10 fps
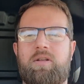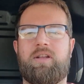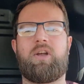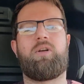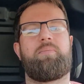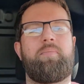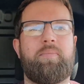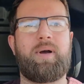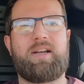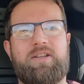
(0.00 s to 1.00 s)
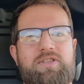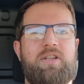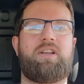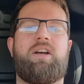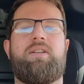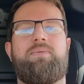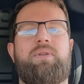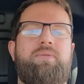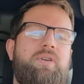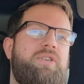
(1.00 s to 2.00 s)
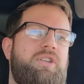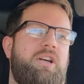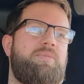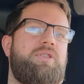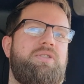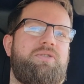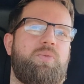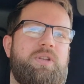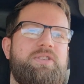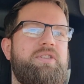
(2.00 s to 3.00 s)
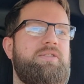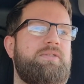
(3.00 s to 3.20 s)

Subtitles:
Got back into the garden for the first time since winter.